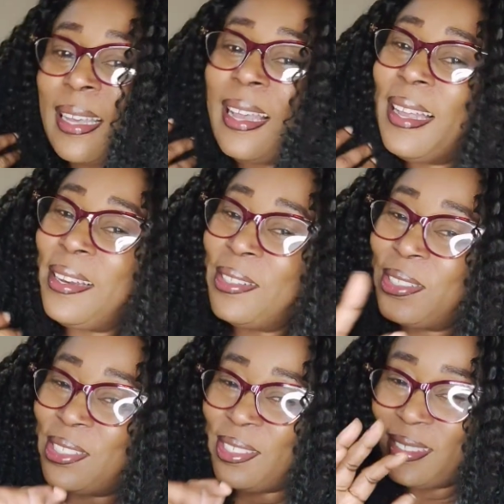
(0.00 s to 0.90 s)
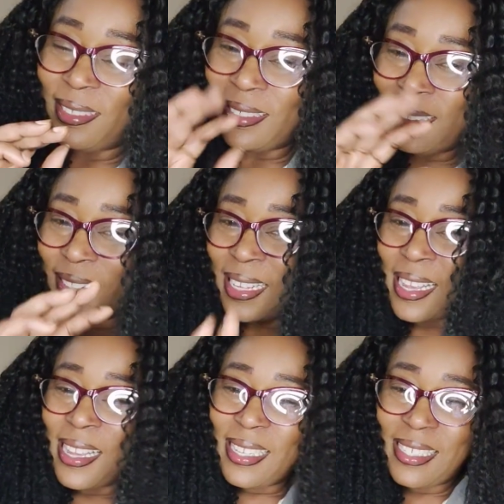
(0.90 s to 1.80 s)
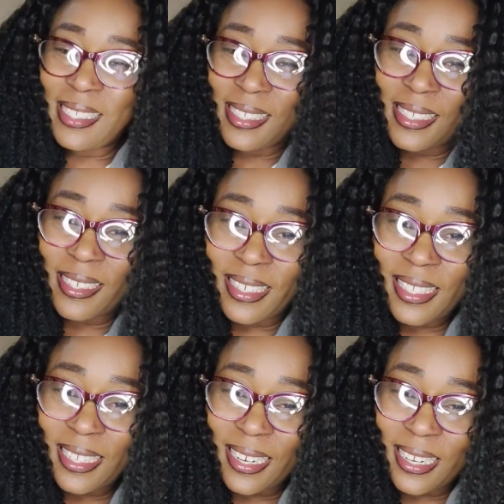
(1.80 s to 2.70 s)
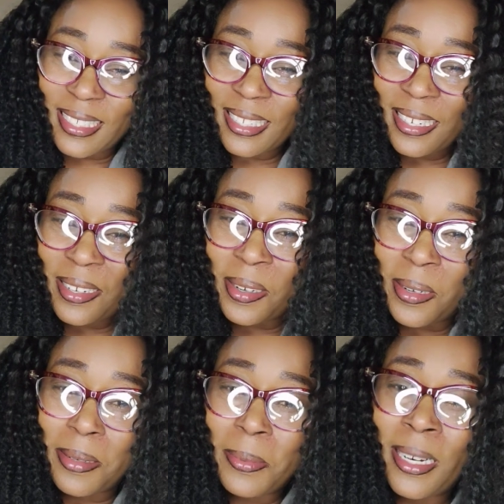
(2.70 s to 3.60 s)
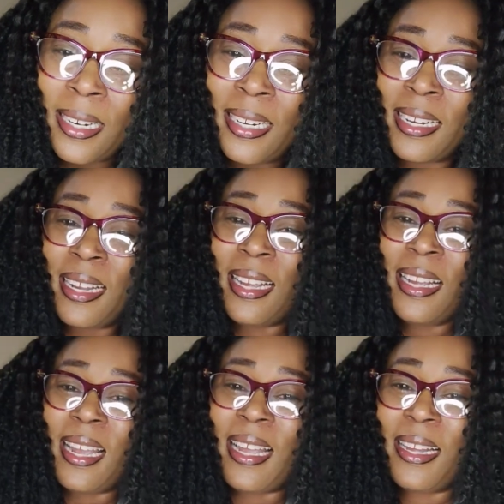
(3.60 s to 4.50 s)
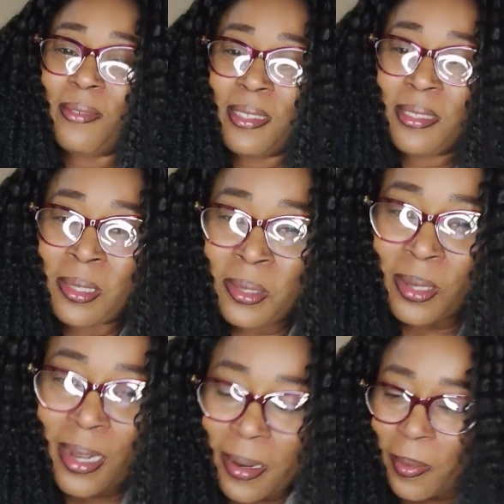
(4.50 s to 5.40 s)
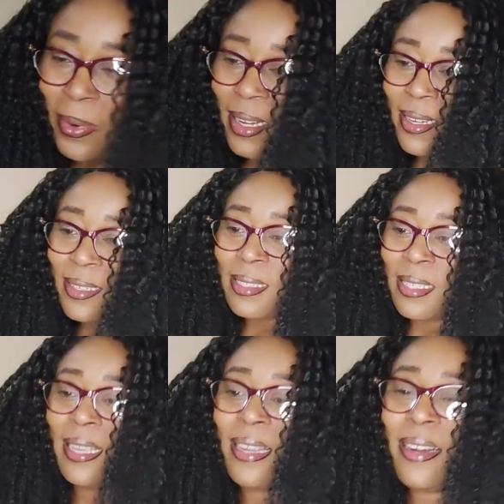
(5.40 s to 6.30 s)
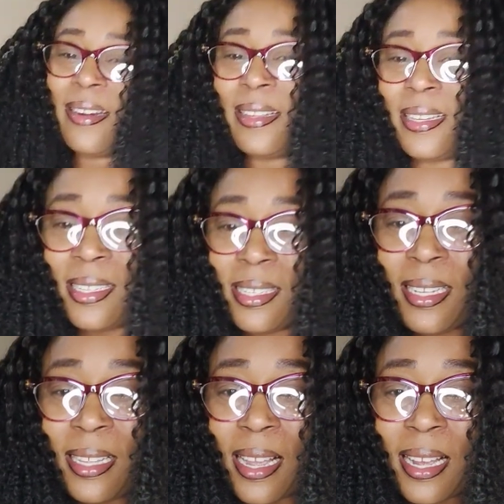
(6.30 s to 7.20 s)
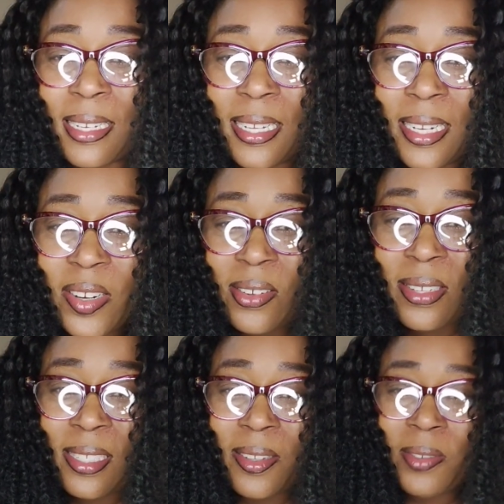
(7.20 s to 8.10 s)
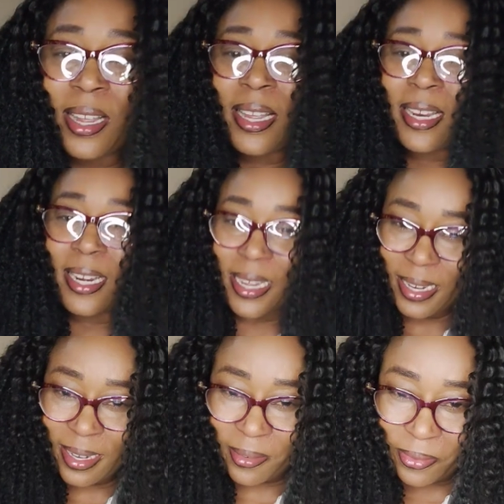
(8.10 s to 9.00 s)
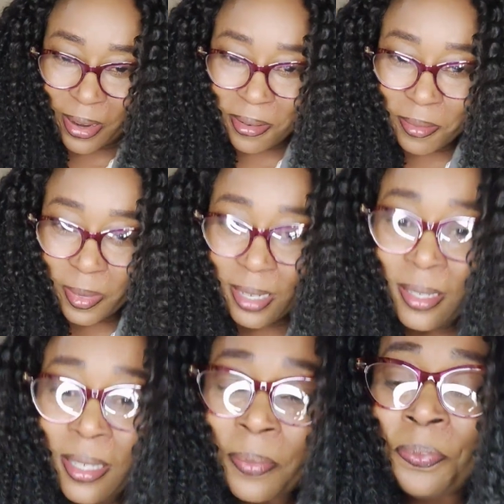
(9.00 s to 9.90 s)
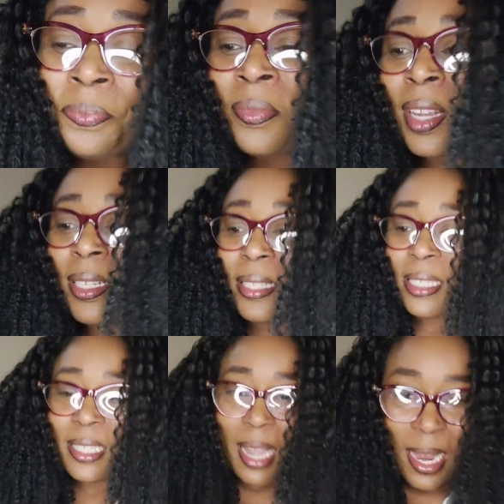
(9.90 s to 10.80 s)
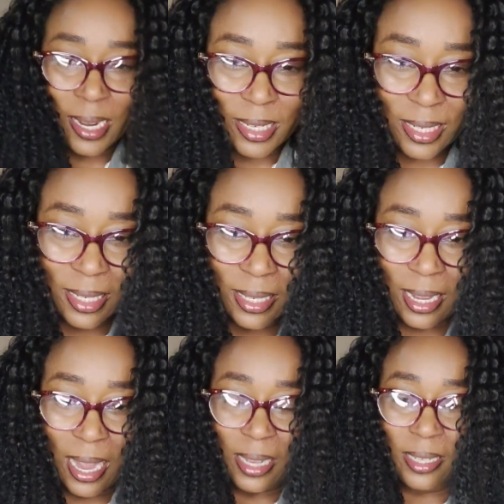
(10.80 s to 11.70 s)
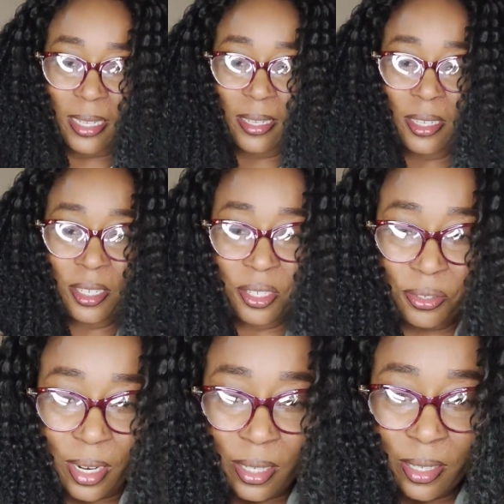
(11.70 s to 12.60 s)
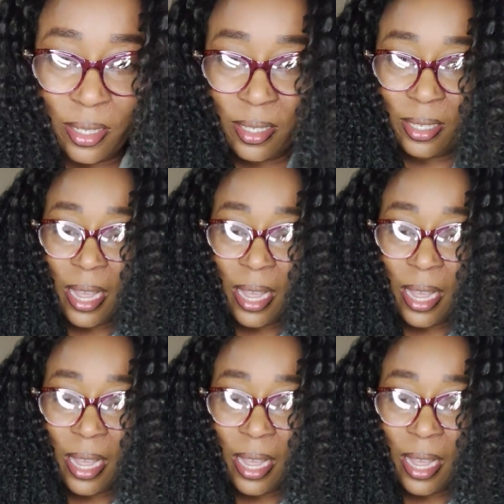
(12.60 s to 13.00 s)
Hello, this is Christina Jacob, and I want to talk about creating an inclusive learning environment, the challenges and the strategies.